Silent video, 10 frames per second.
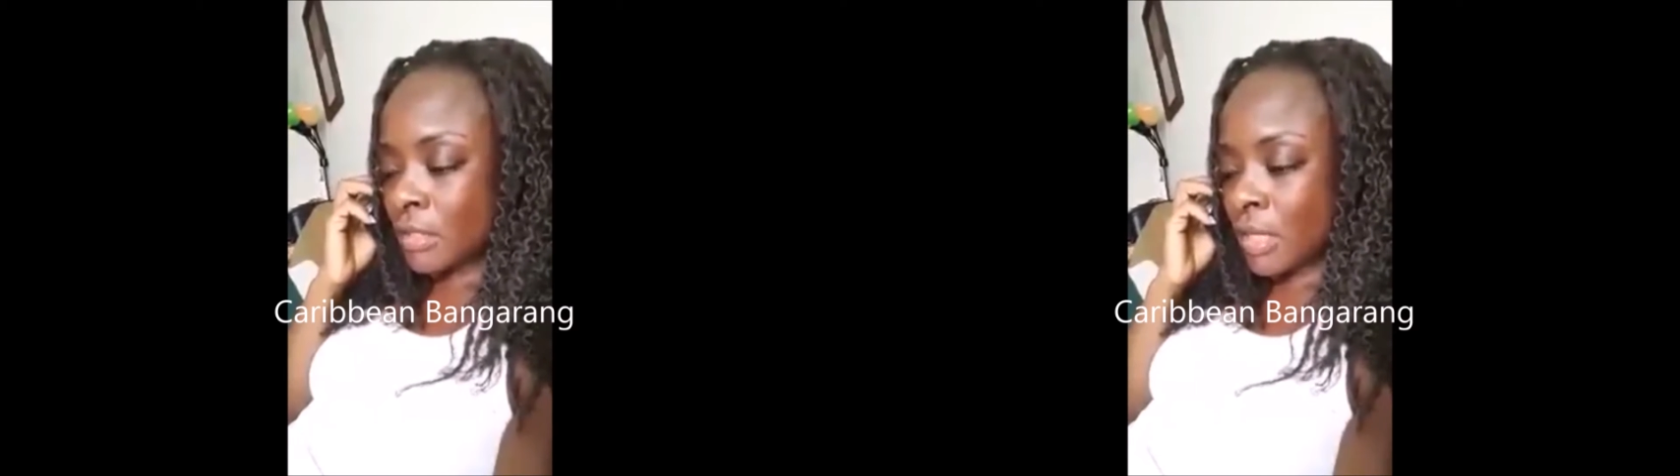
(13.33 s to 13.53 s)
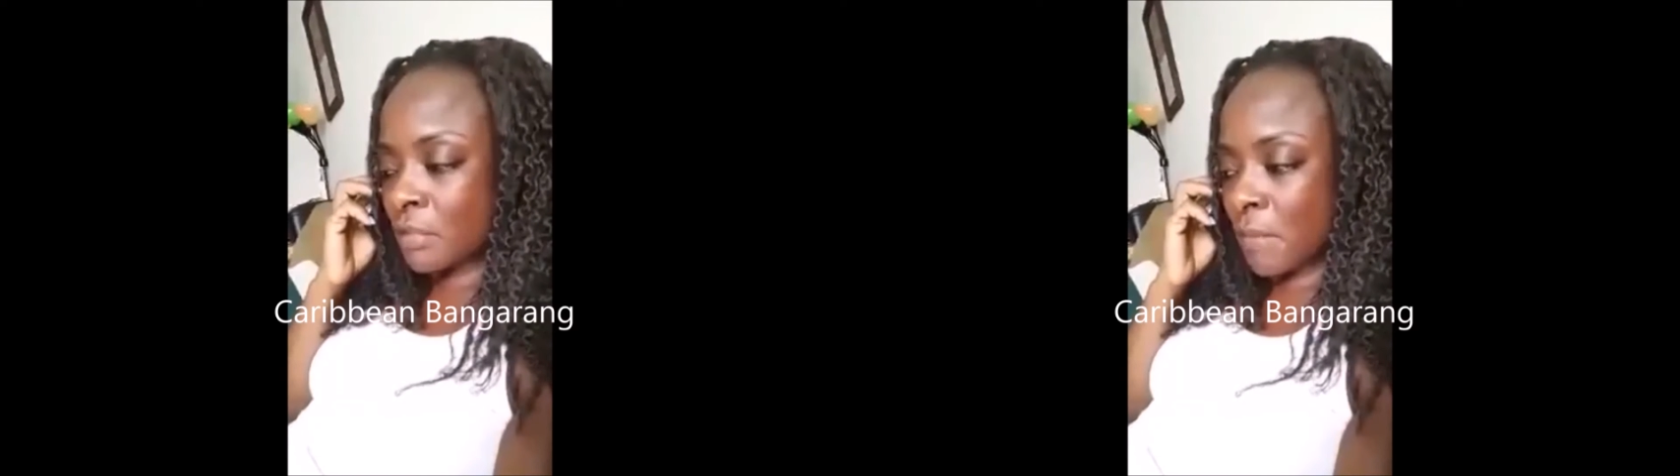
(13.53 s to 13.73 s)

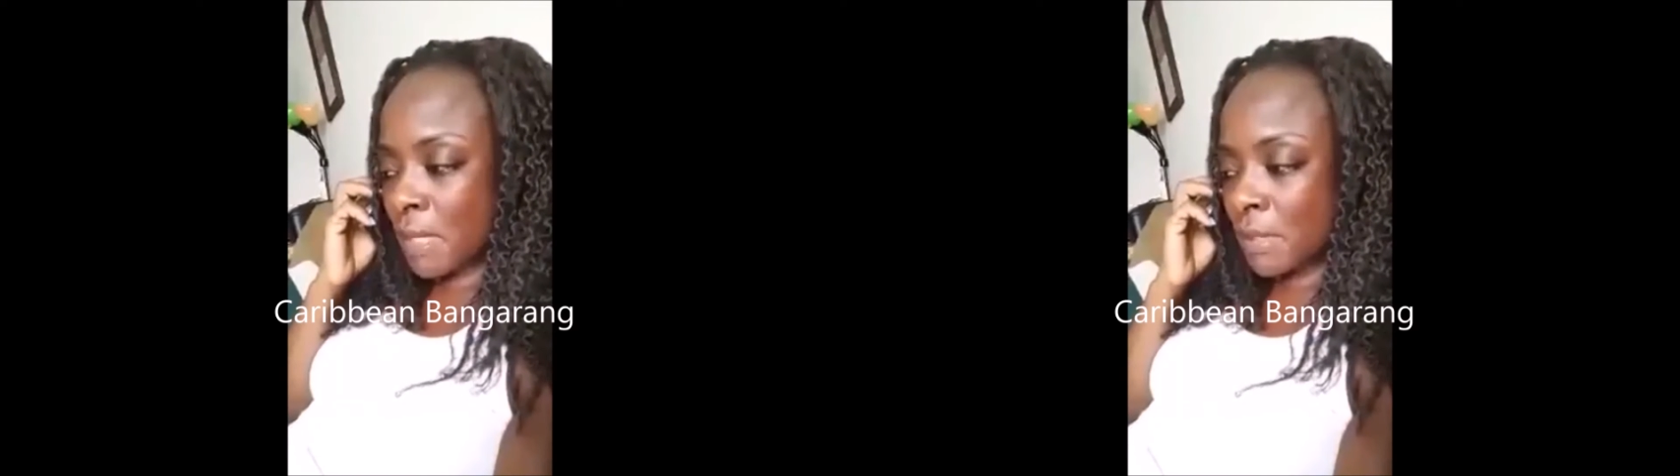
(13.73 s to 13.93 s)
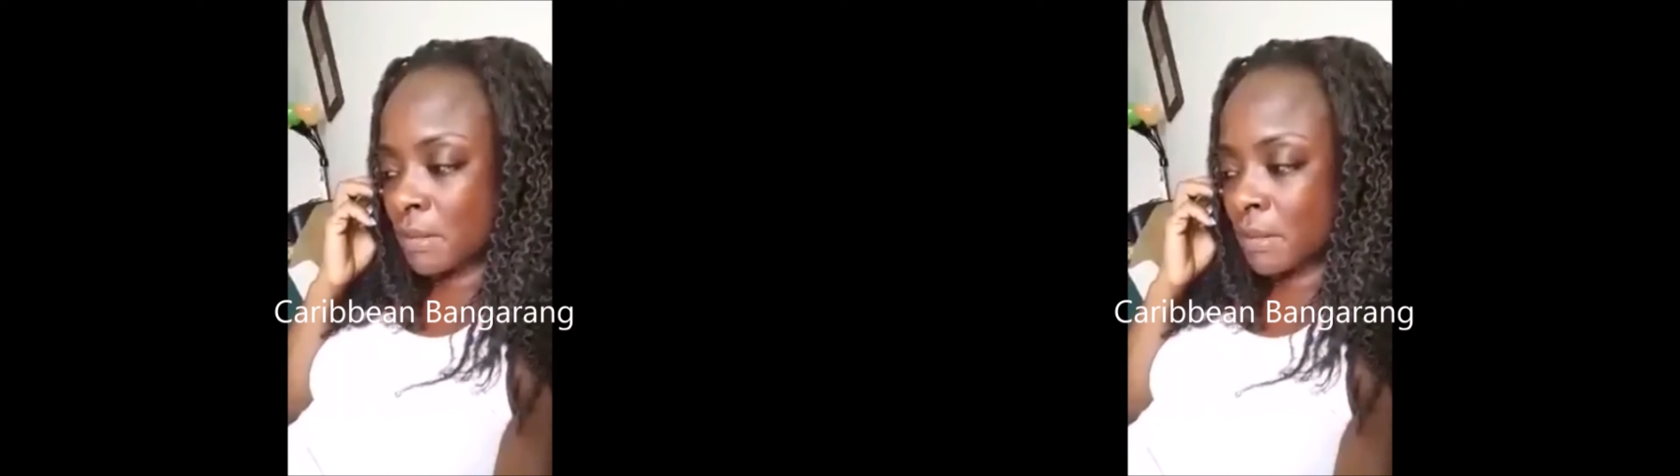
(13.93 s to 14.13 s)
this
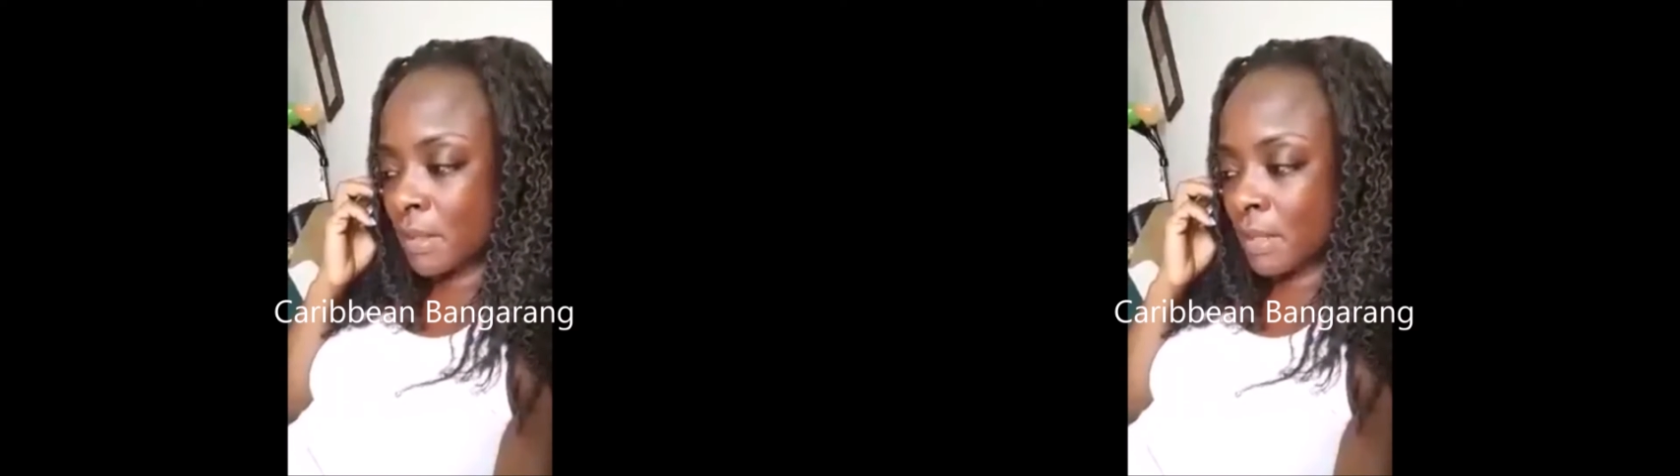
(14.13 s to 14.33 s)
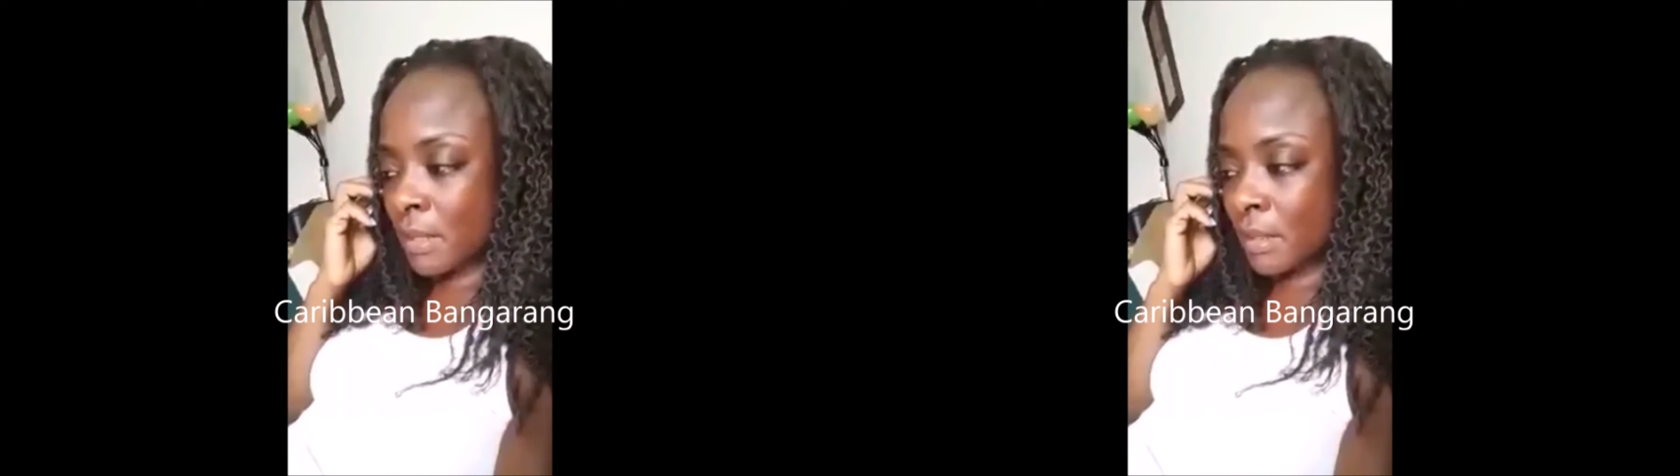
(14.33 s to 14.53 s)

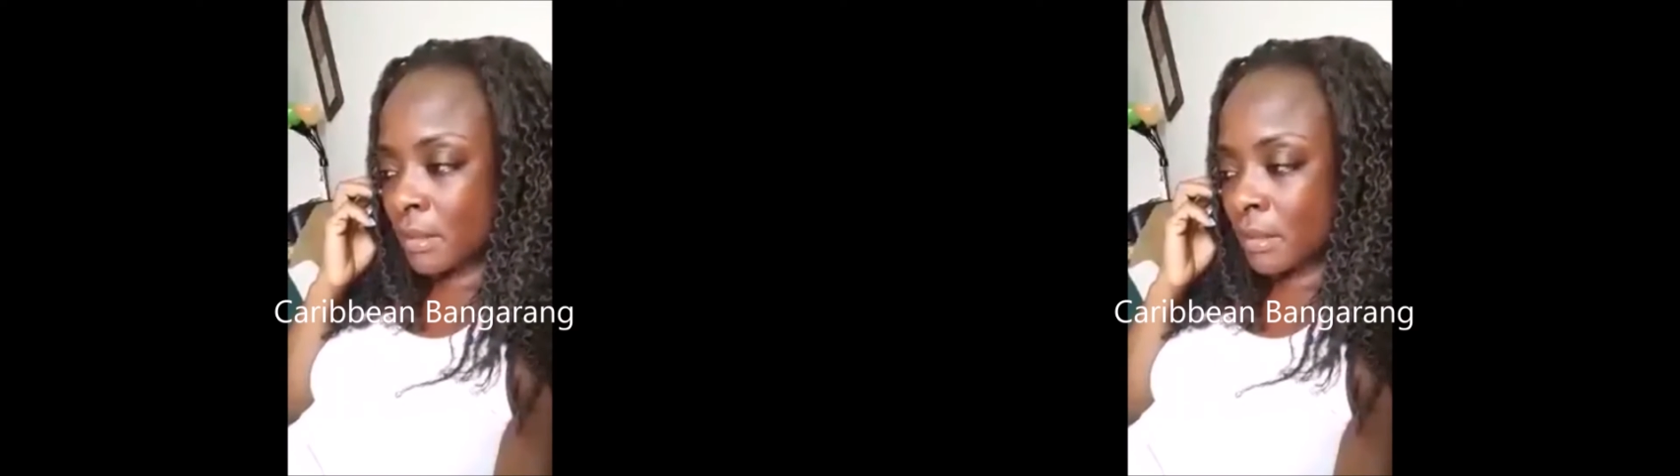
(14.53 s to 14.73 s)
Malisa?